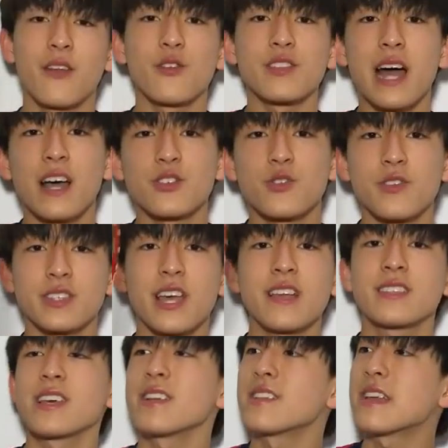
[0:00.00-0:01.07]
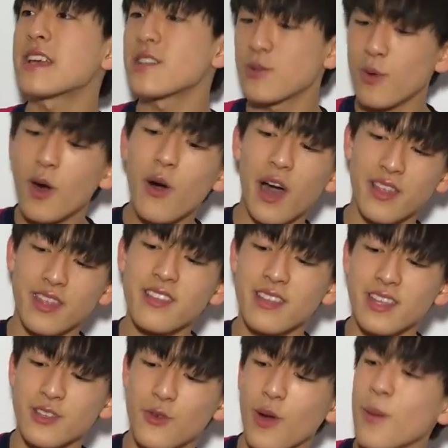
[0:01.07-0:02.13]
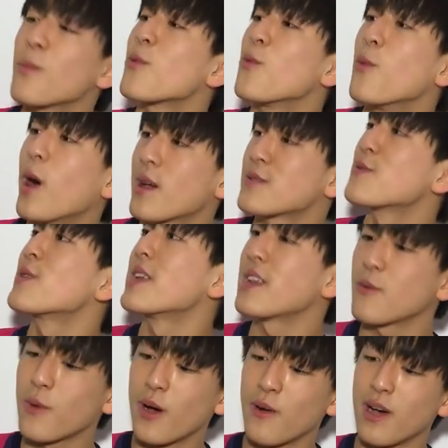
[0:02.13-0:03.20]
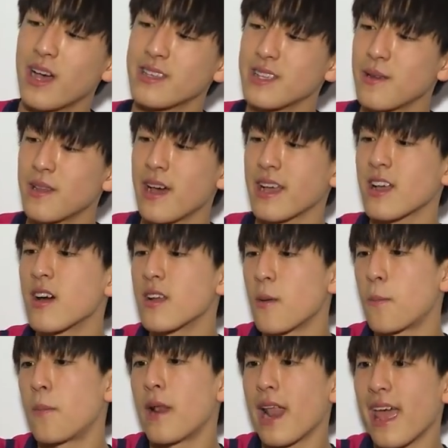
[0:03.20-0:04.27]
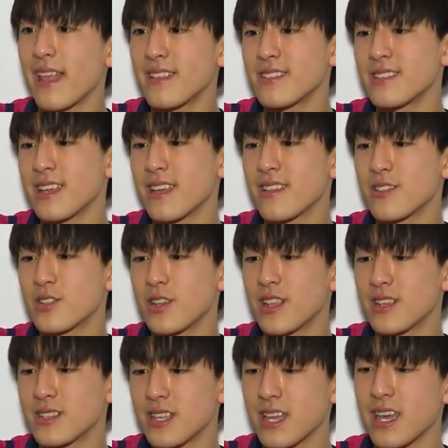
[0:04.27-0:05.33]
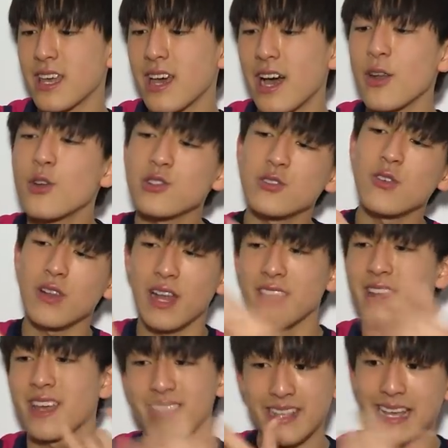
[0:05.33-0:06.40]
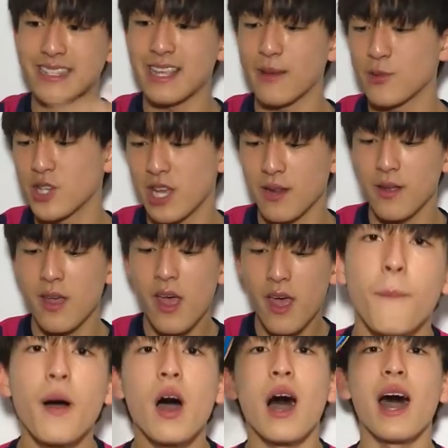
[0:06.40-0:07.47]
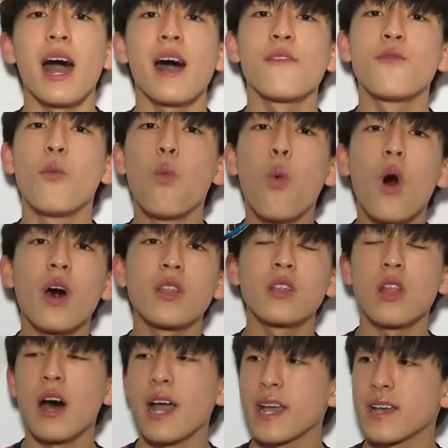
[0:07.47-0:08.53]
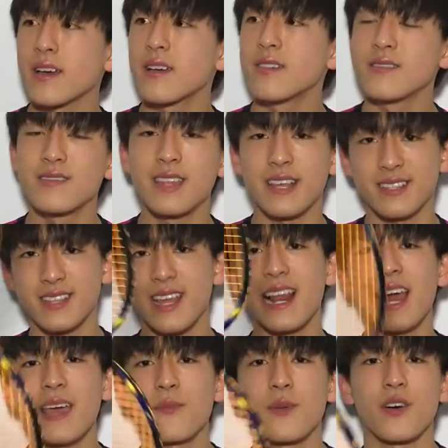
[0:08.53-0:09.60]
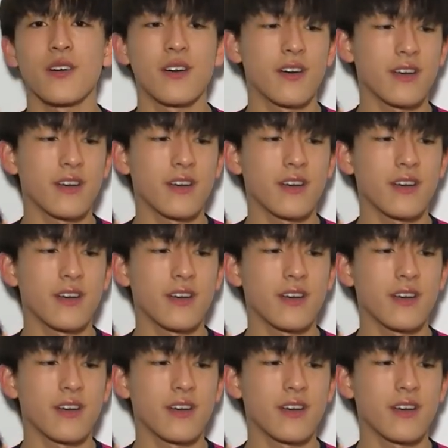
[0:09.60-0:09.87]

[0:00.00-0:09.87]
And on the Astrox 88D as well, I think this grip works really well as it like kind of blends into the scene. I know it's not like the exact same shade, but I have one like disclaimer,